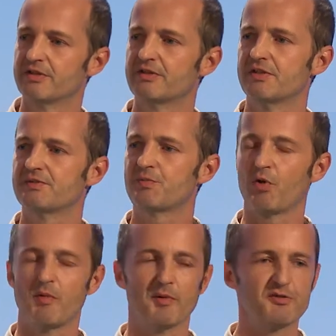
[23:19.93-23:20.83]
this
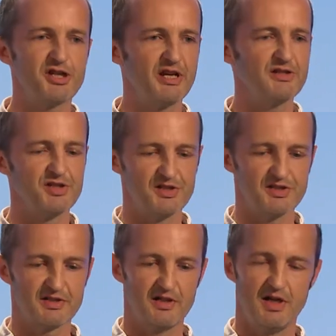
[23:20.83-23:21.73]
problem
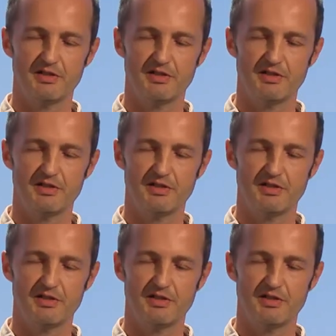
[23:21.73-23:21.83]
changes